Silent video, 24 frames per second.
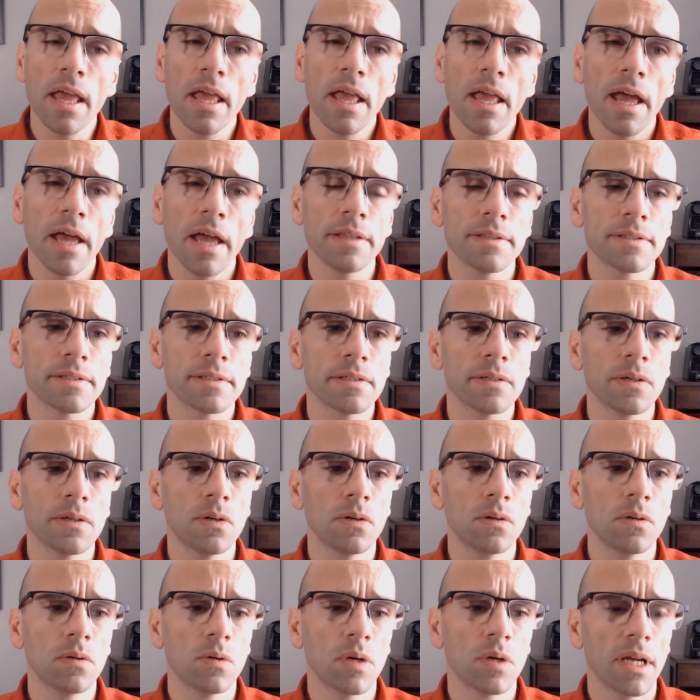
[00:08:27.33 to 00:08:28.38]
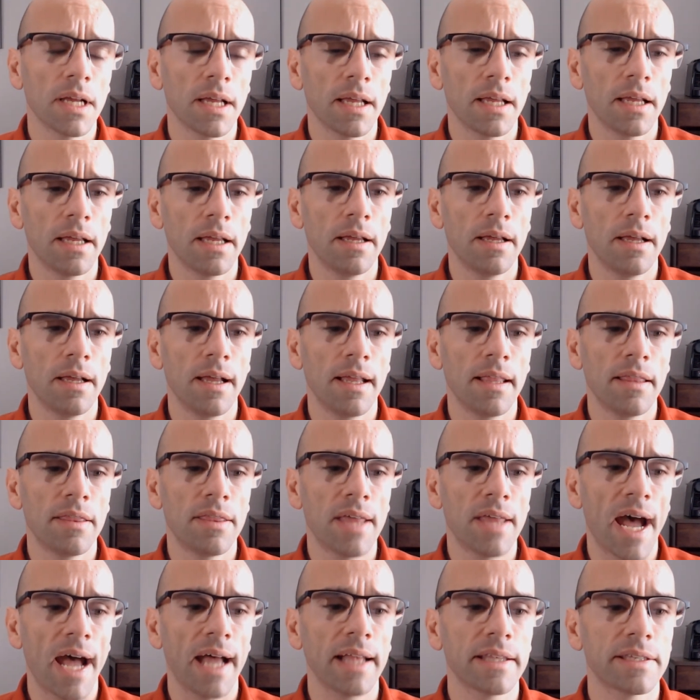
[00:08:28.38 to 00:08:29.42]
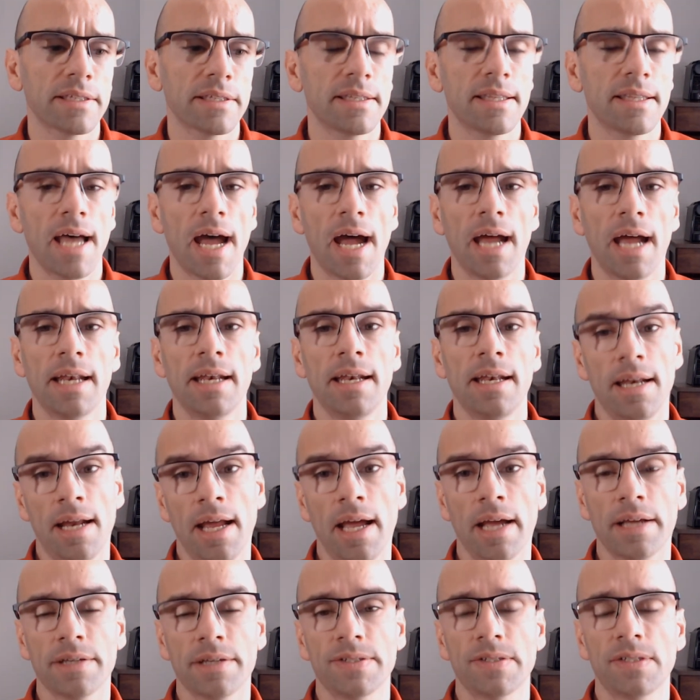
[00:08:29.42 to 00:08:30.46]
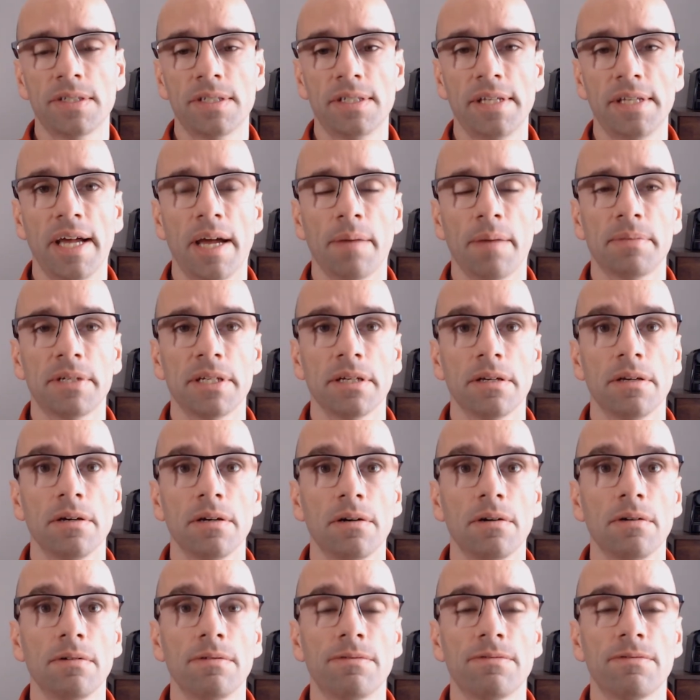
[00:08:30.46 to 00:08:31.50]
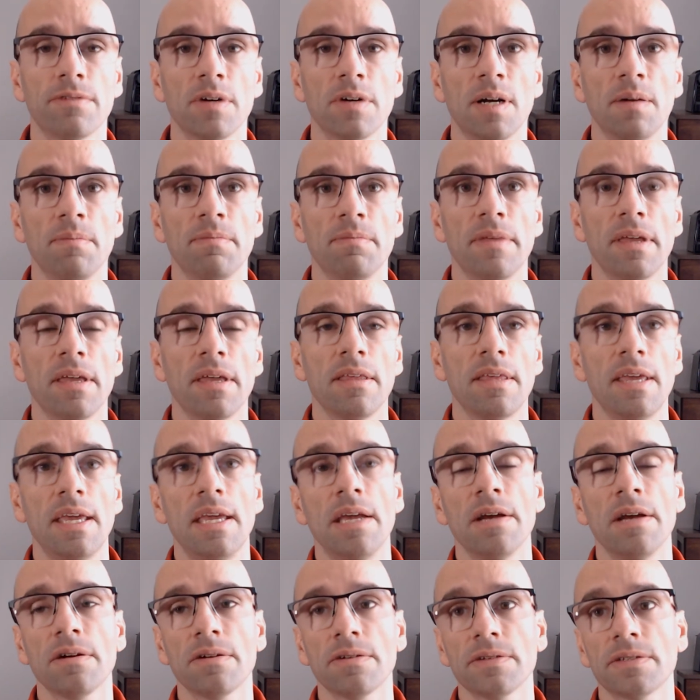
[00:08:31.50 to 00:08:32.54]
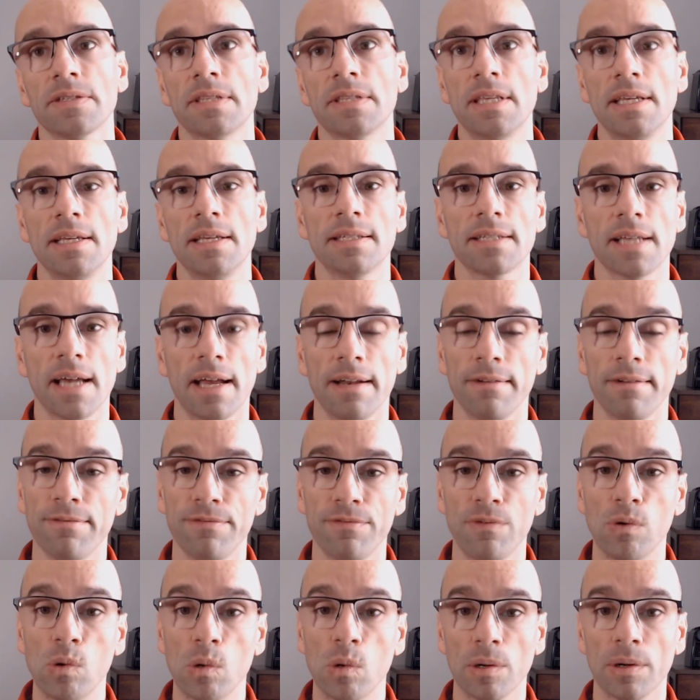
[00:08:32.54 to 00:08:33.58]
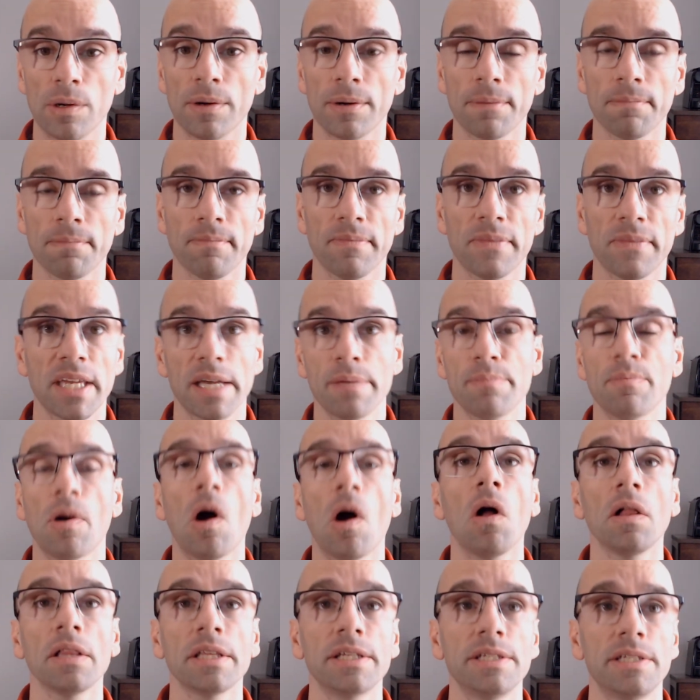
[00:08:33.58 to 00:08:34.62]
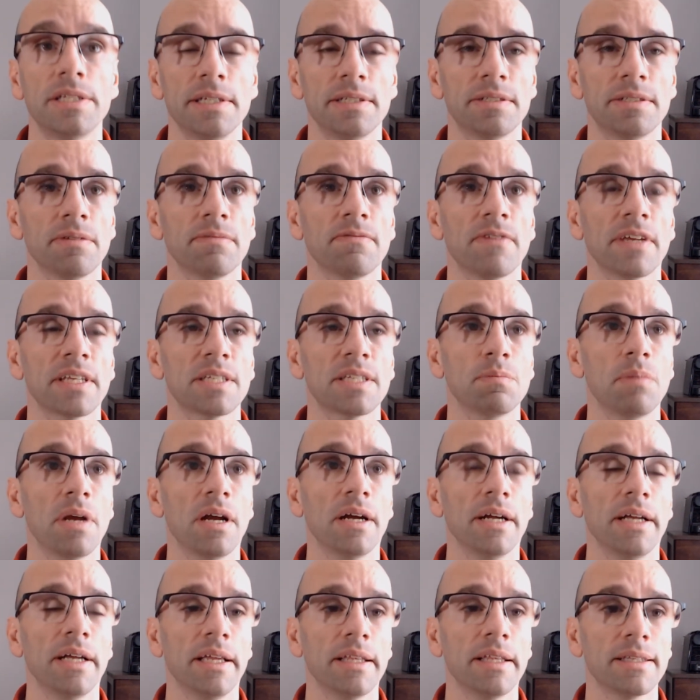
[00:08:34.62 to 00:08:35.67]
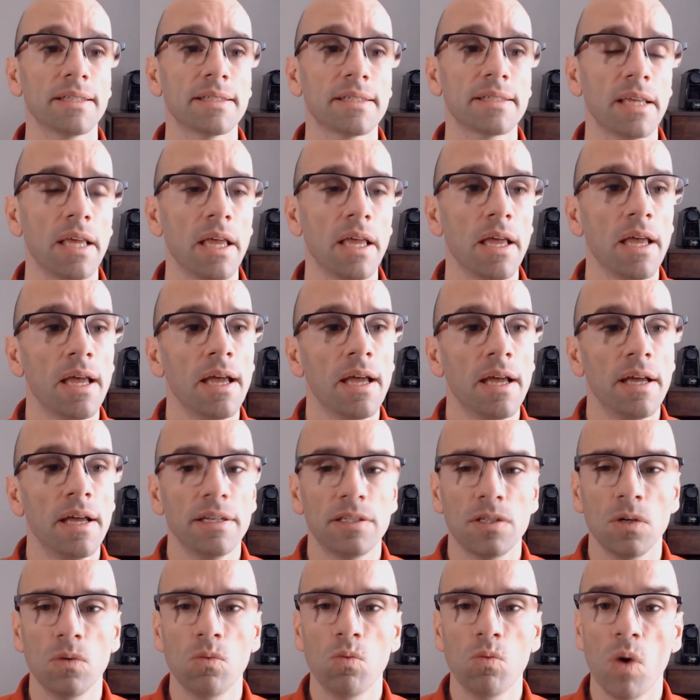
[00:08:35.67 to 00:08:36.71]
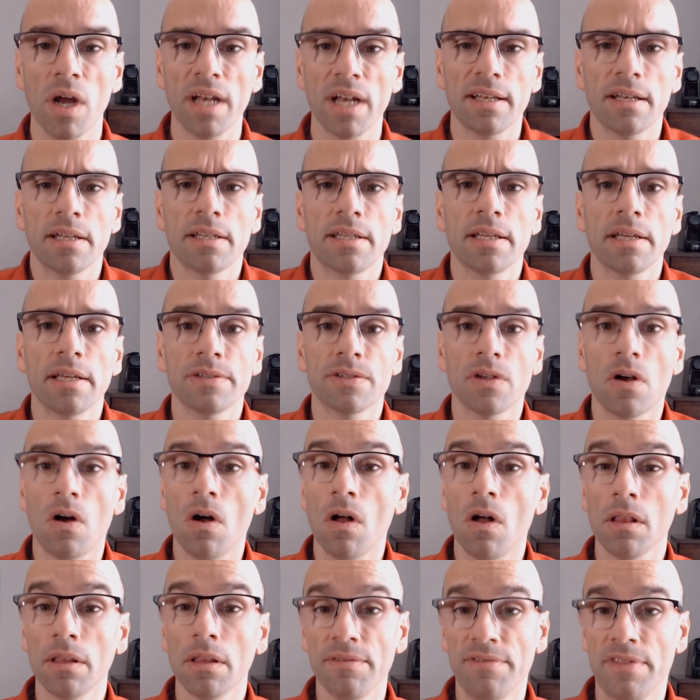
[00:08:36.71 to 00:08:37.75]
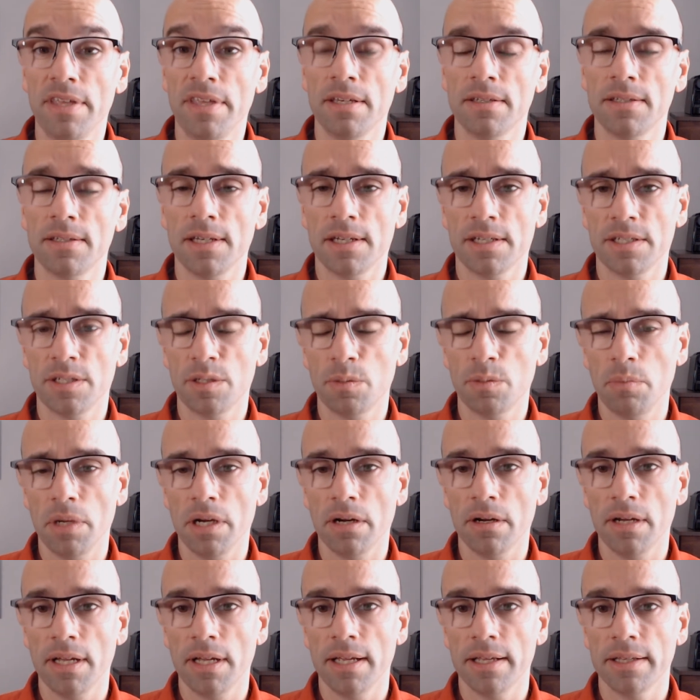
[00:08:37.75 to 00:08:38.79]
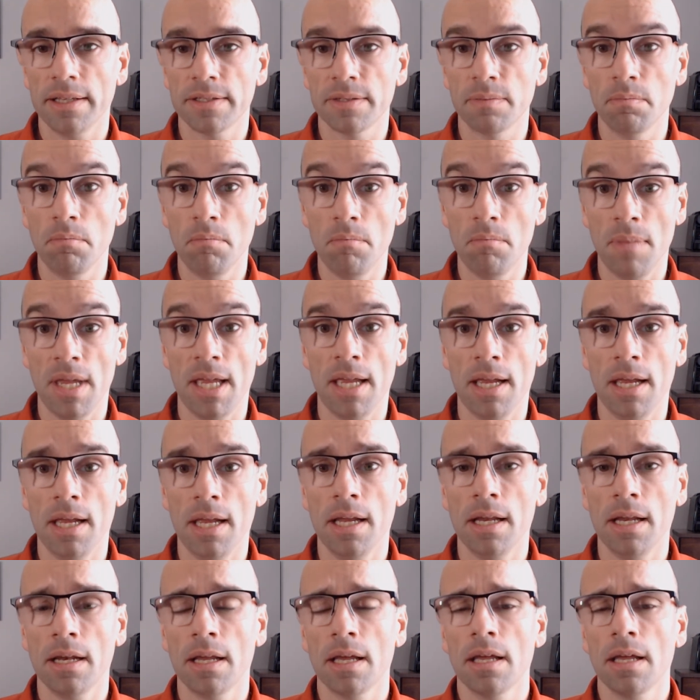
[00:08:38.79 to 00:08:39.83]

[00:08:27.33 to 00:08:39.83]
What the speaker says: And so that's that next step, to go from here's these kind of four typologies of experience to what does all of this experience mean?